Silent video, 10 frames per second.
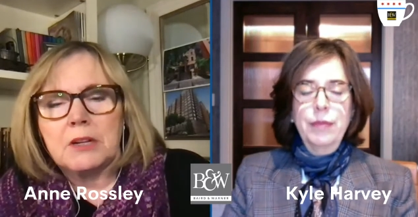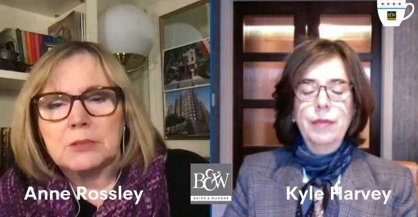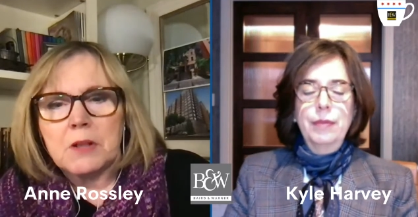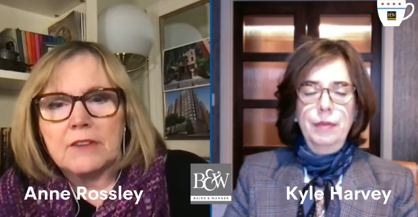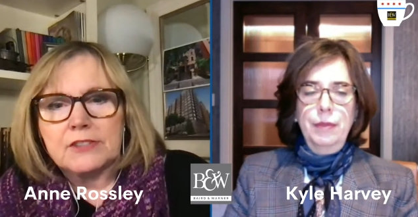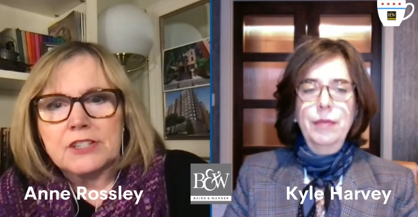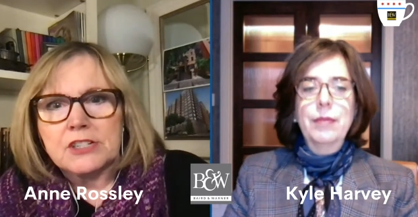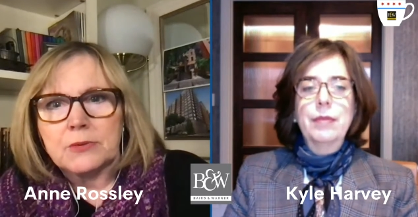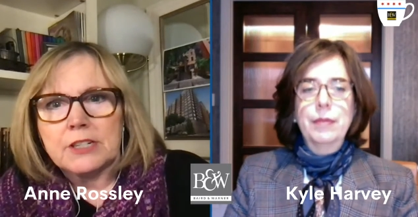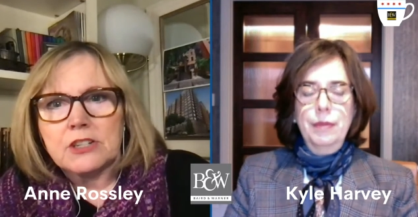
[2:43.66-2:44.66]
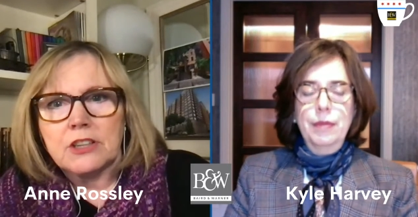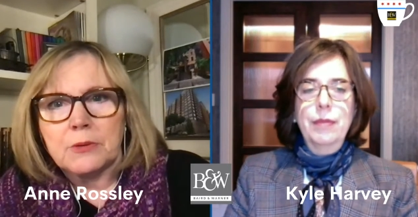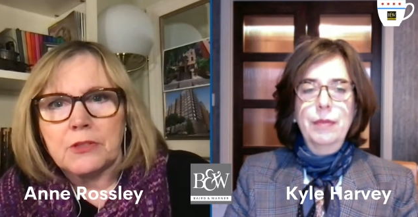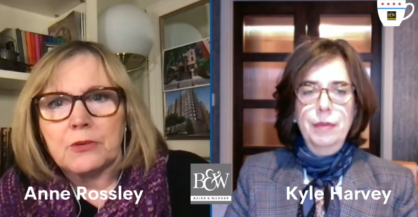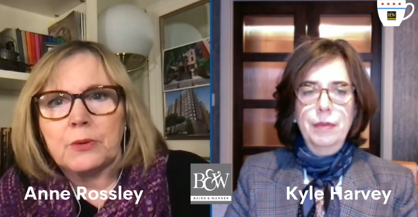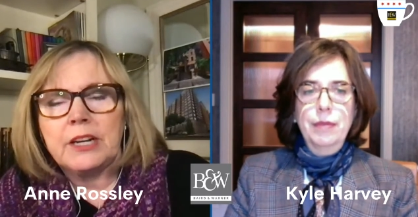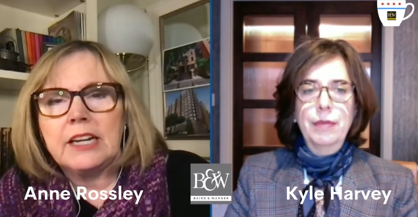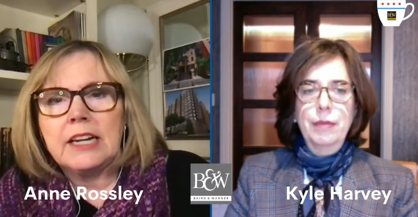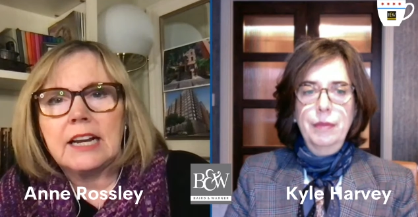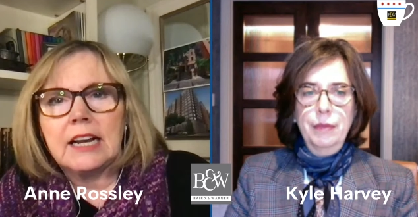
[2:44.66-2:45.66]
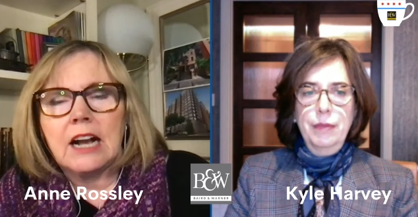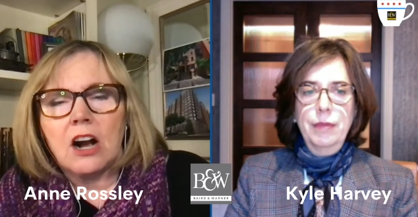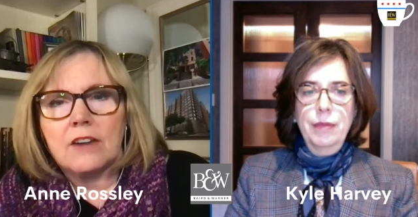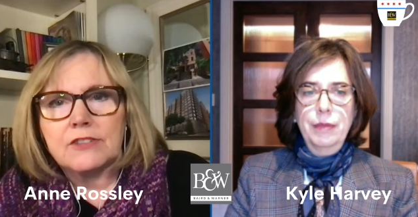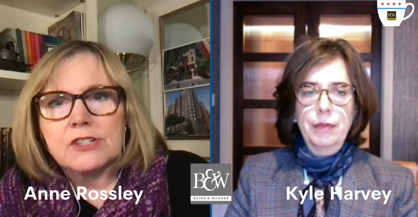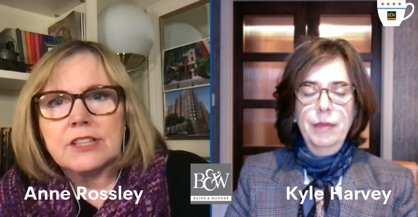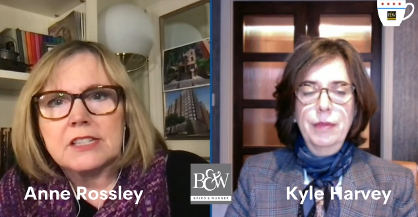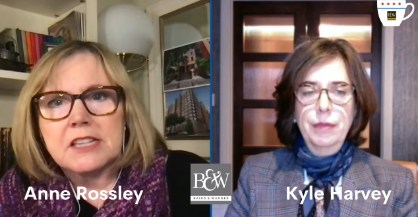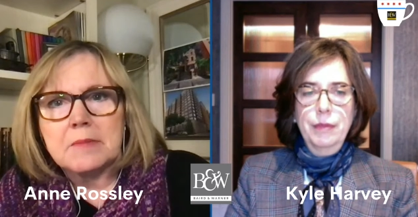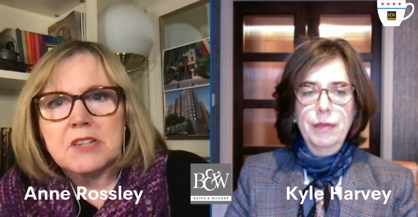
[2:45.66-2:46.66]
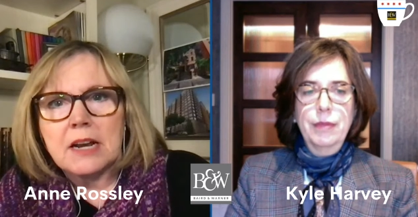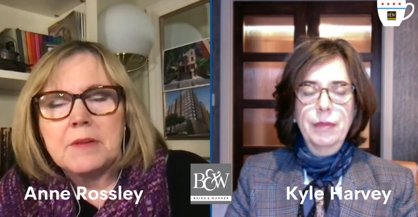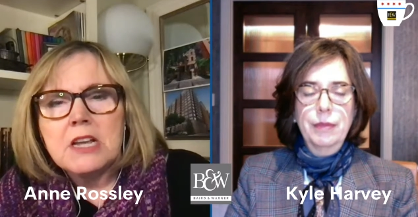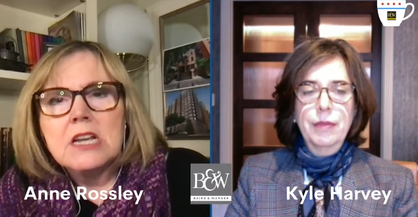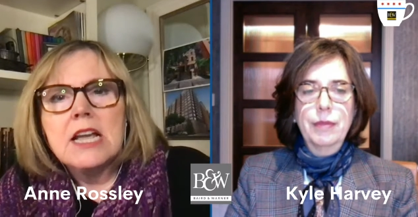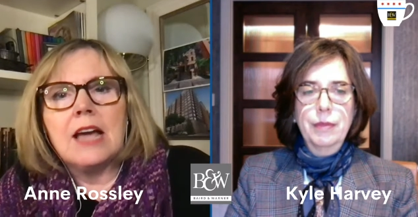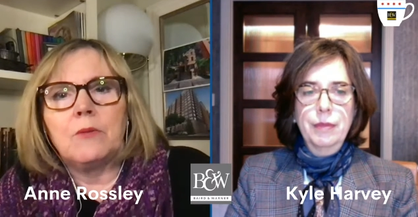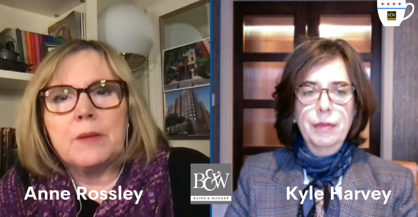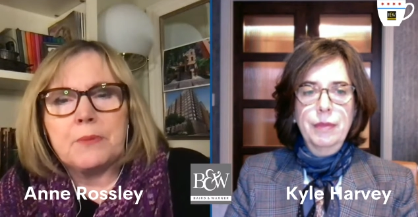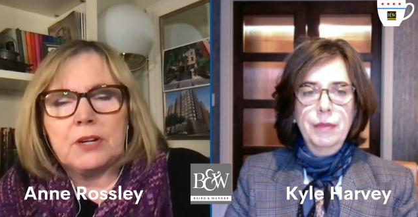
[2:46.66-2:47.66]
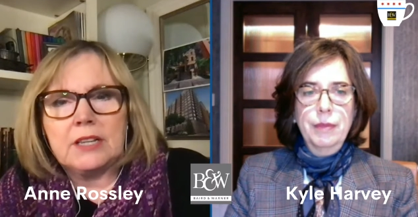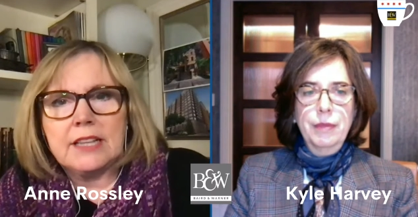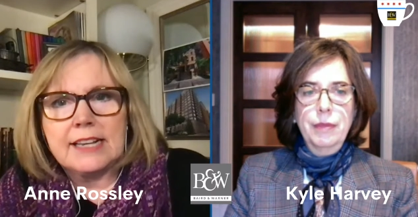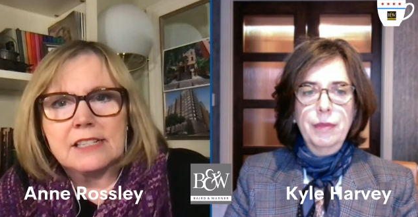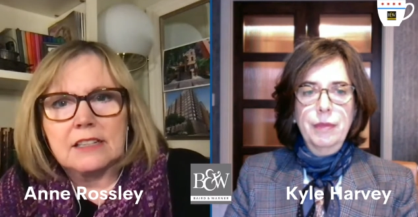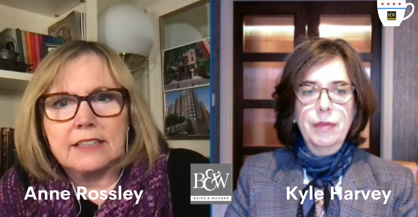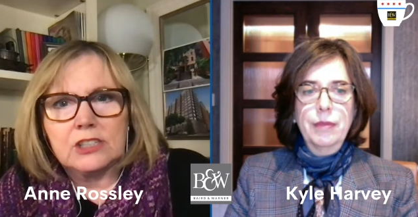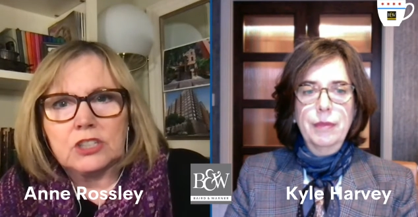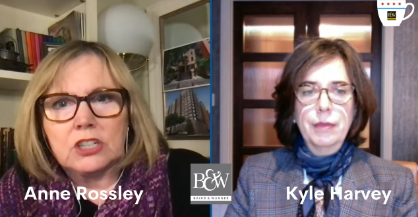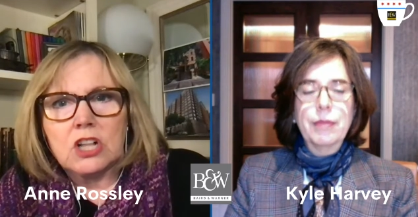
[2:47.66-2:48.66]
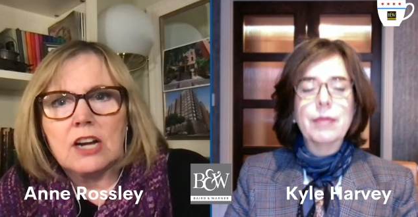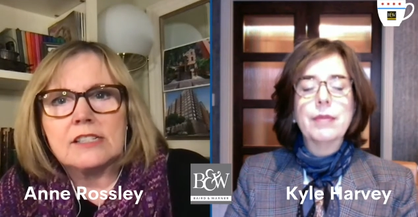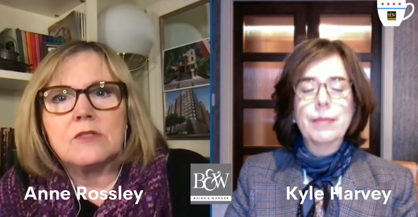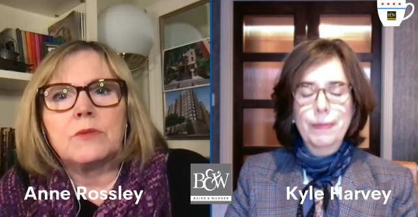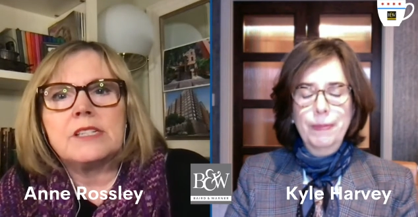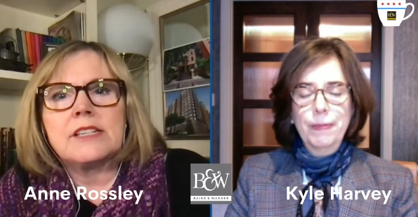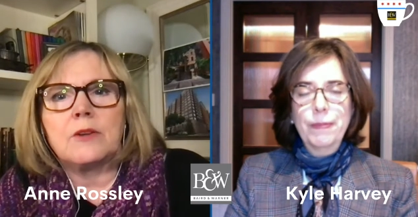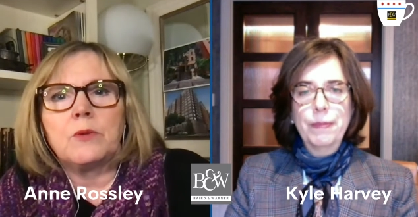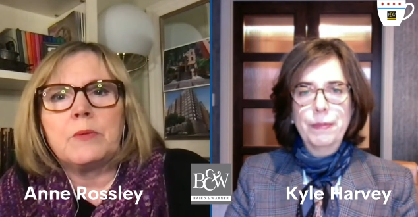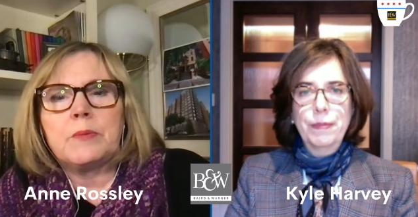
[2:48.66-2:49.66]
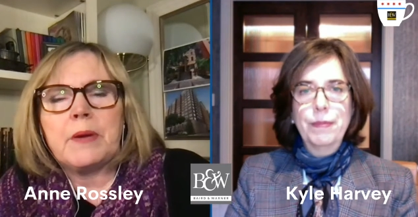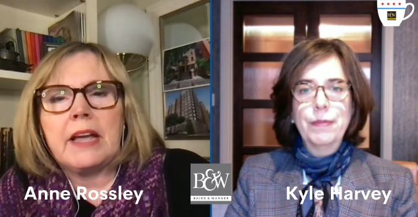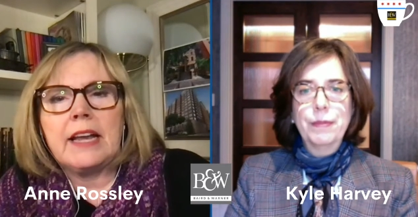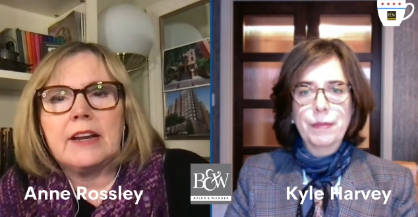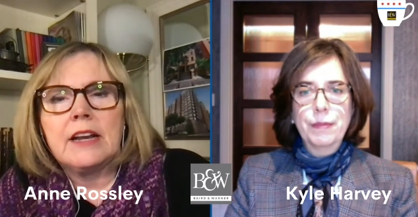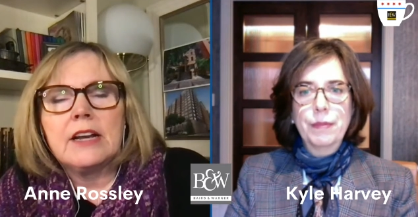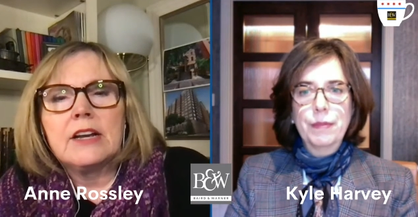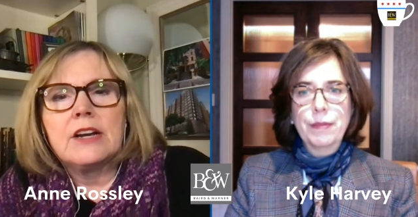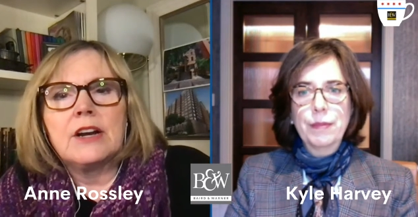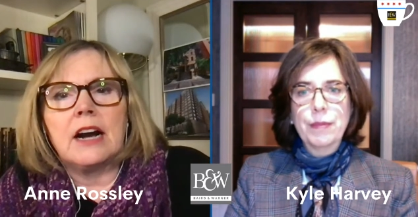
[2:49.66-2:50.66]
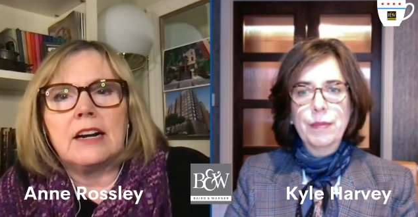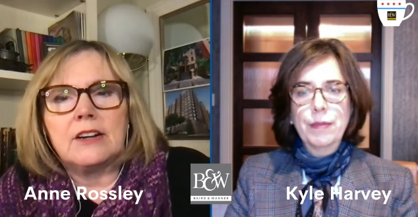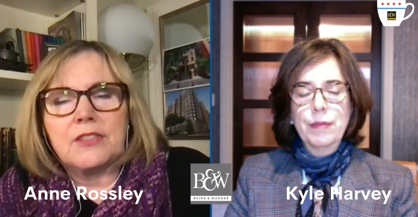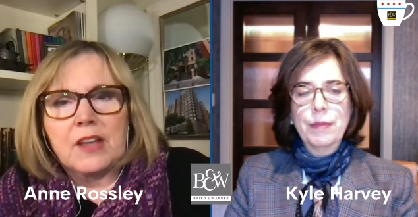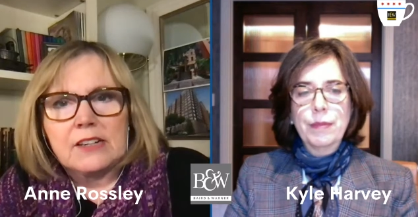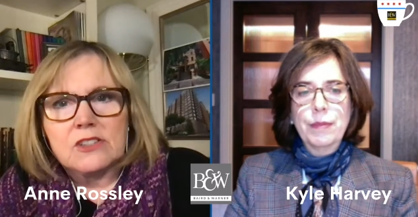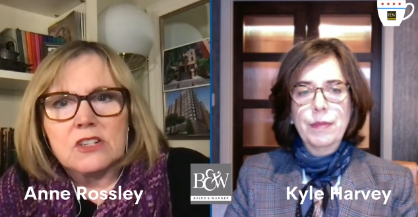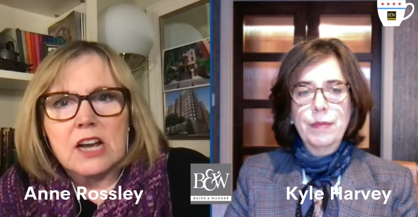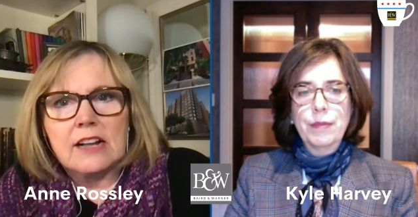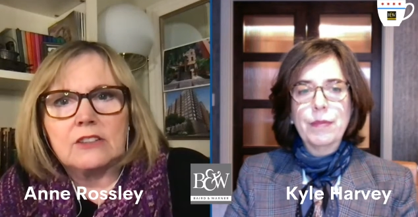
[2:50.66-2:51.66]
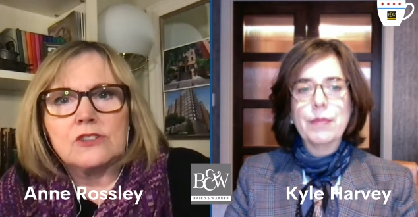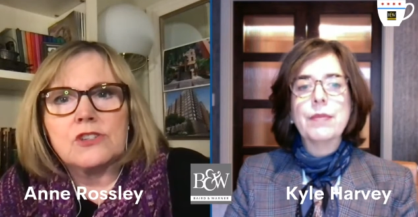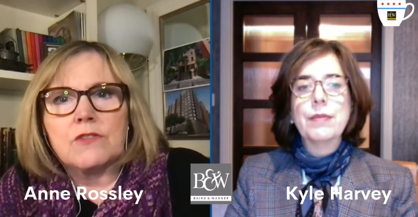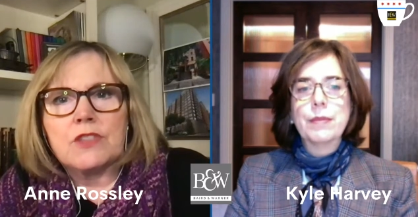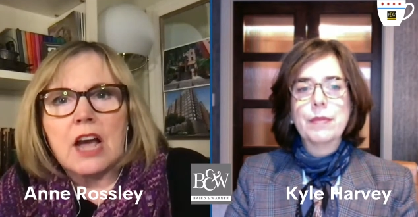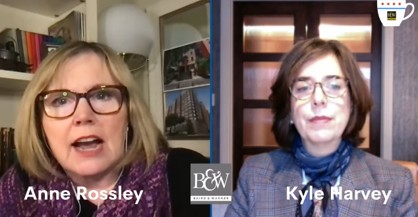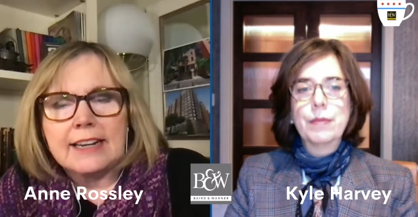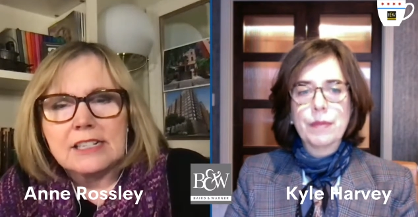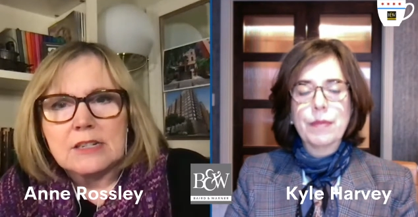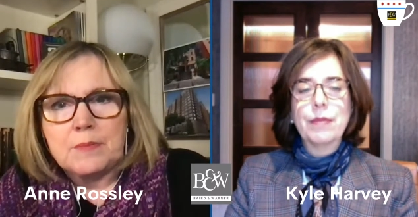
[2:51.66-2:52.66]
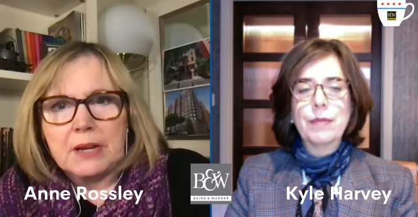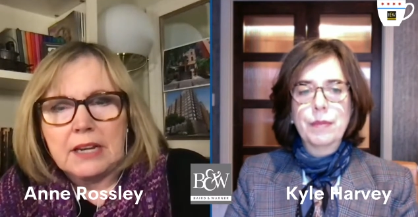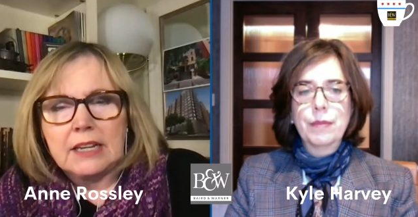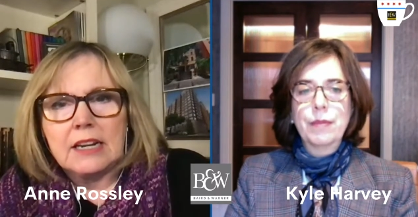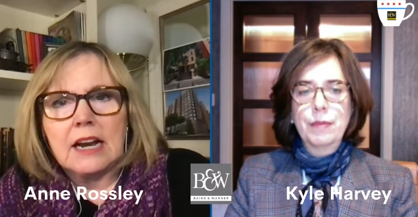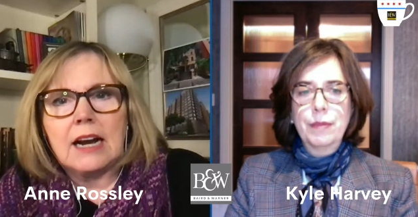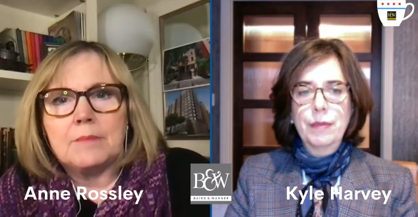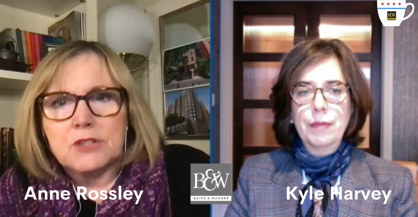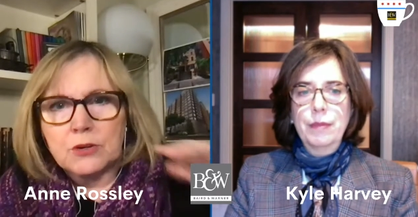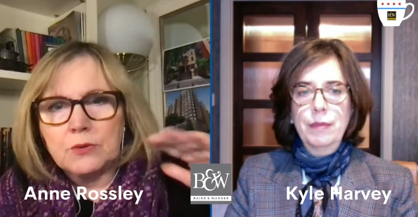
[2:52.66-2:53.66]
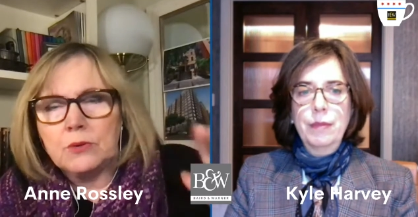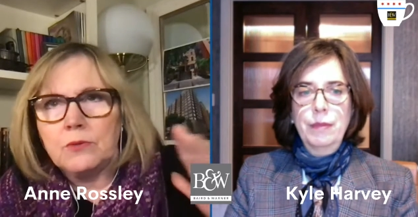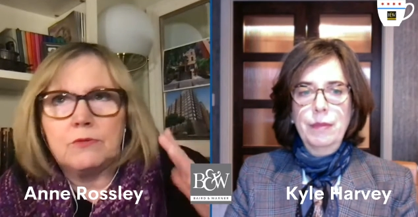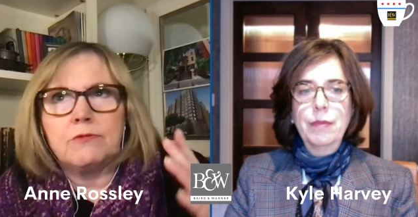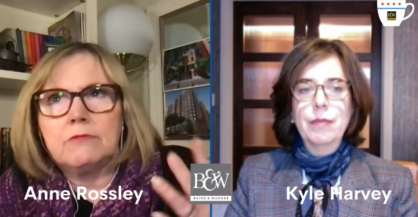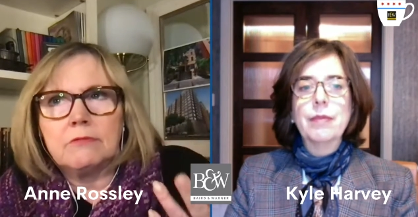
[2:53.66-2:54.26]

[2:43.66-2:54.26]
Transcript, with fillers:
Speaker 1: a multiple offer situation. There were three offers at the same time. And we put in the escalation clause and we said we would pay uh, a thousand dollars over the highest bid up to